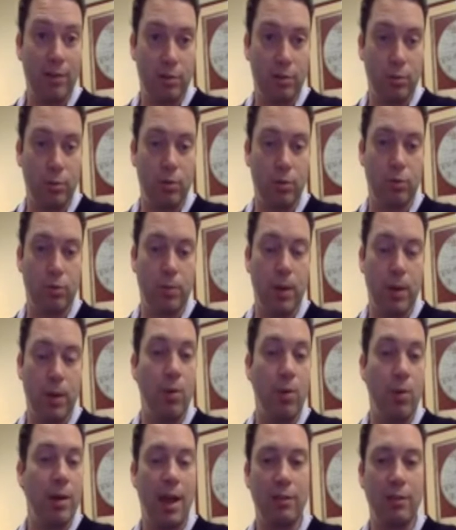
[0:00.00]
school,
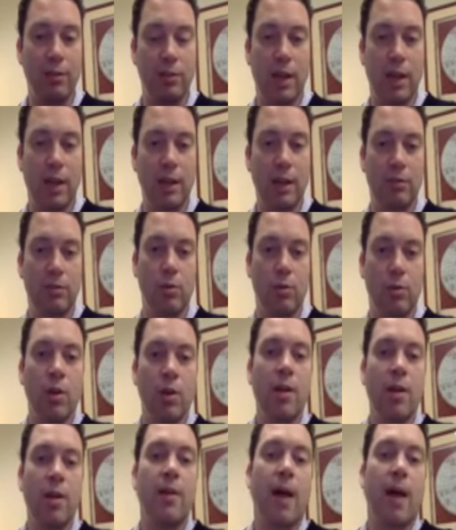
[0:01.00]
well, actually any school,
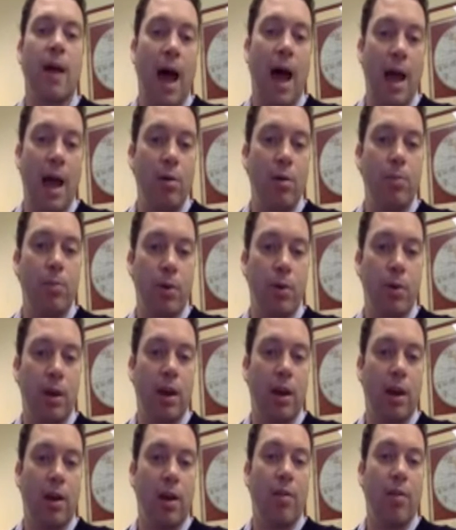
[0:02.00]
I would put
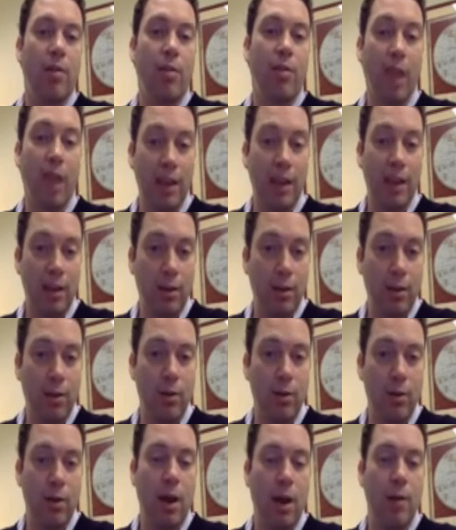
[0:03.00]
here, thank
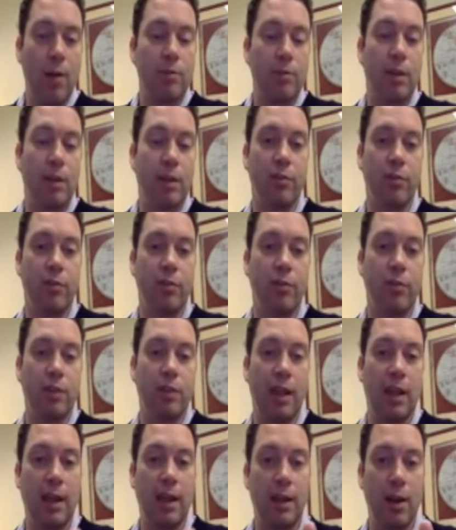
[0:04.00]
you, I would say first,
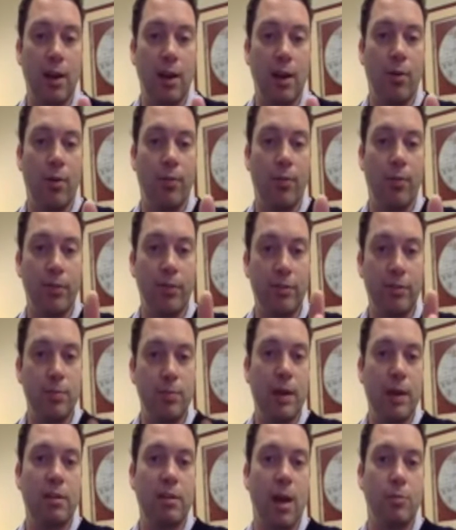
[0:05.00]
you know, this is
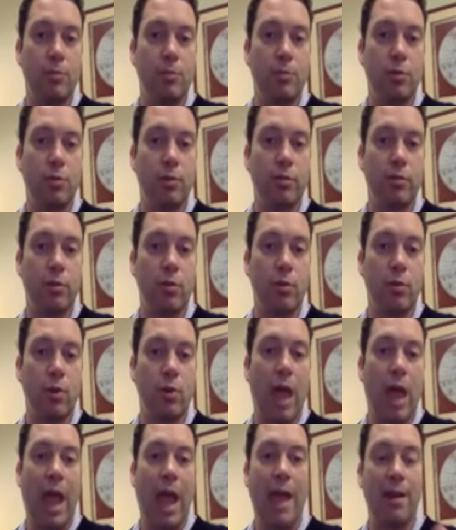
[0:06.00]
my top choice
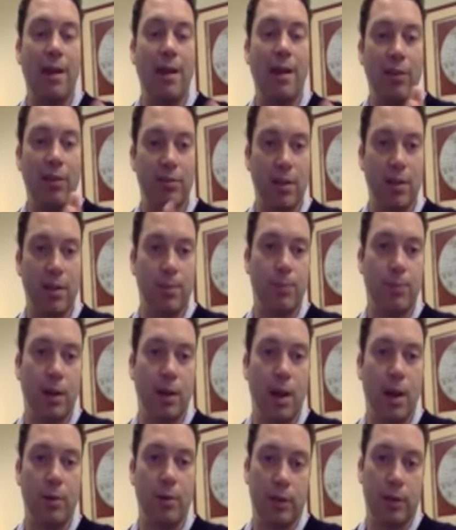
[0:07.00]
school, and if accepted,
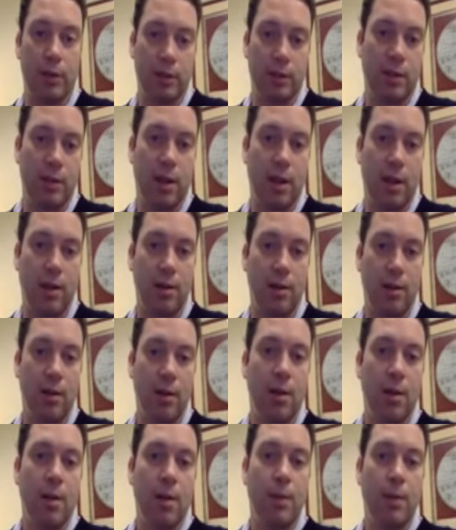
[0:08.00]
I will attend.
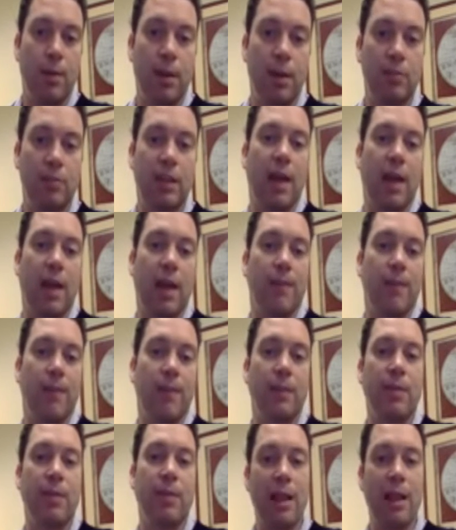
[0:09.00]
Because again,
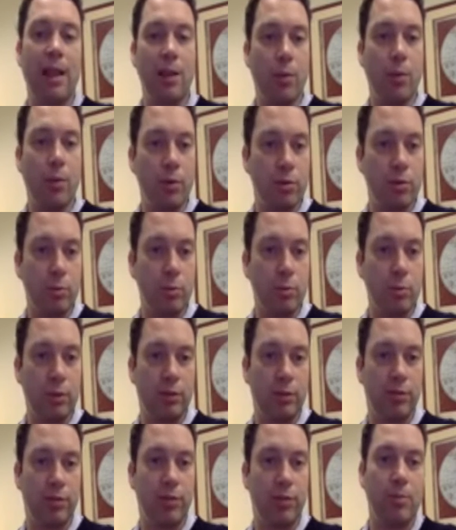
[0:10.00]
that lowers the
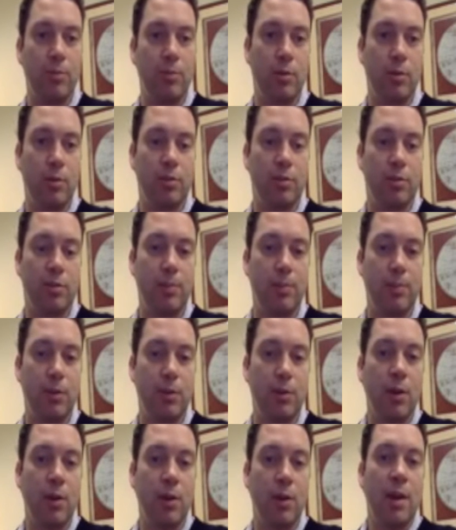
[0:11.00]
risk for them to accept
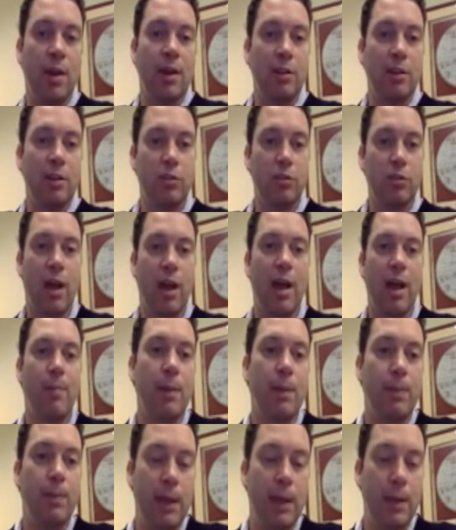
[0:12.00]
you. You saw how
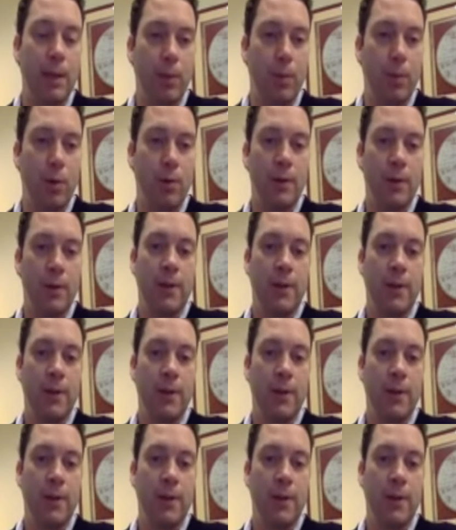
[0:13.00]
many people